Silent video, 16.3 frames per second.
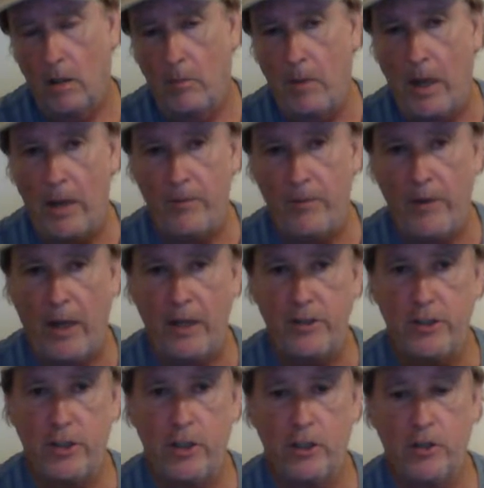My
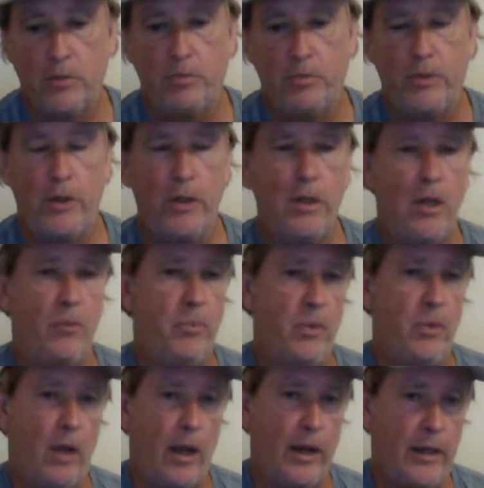advice is put
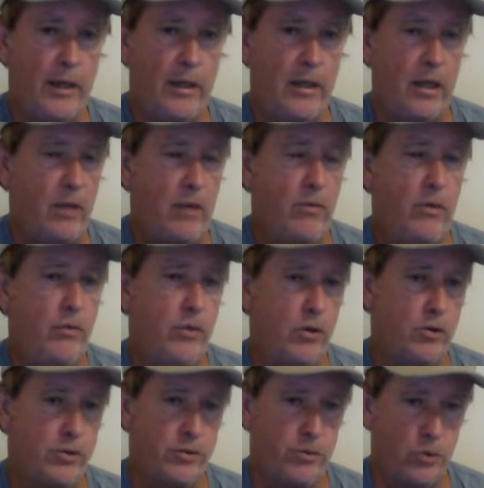enough plot in it, even if
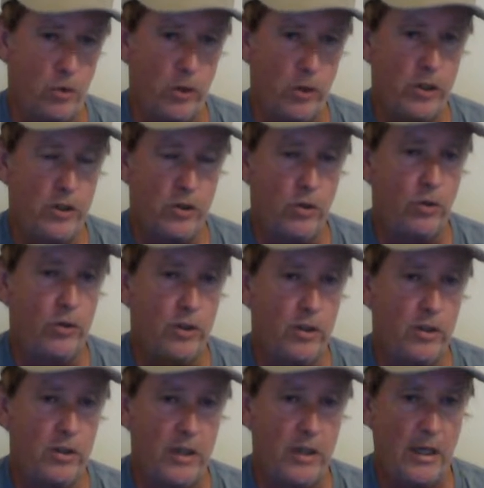your story is going to
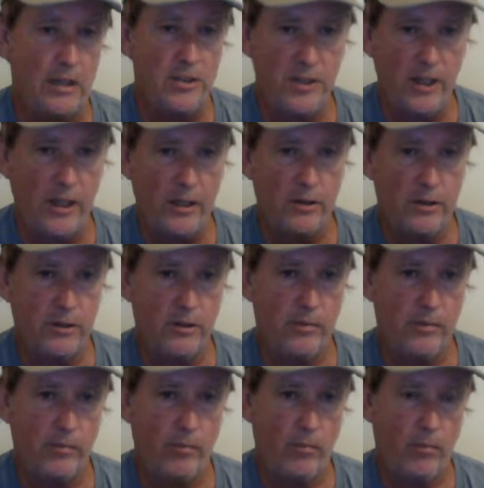contain
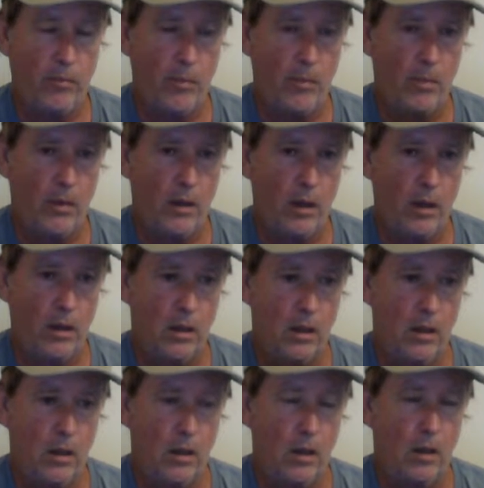sex.
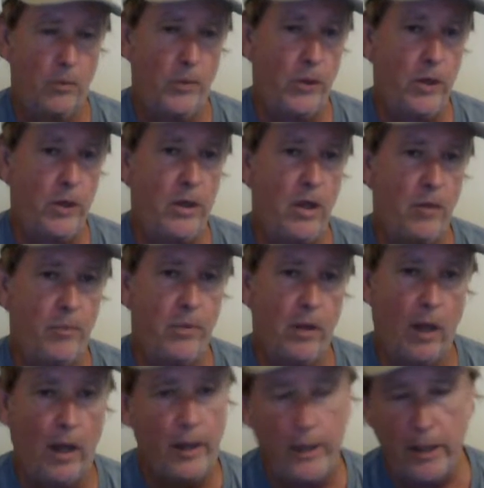Put enough
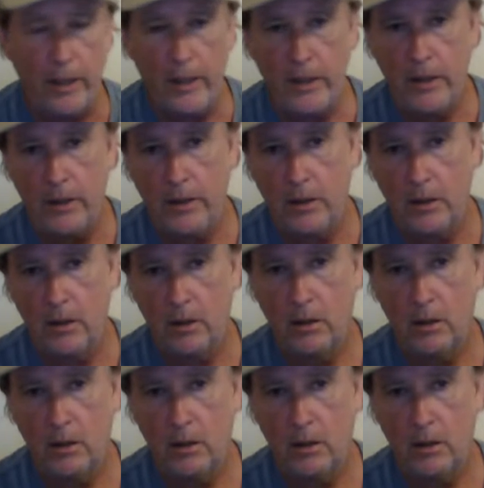plot in it.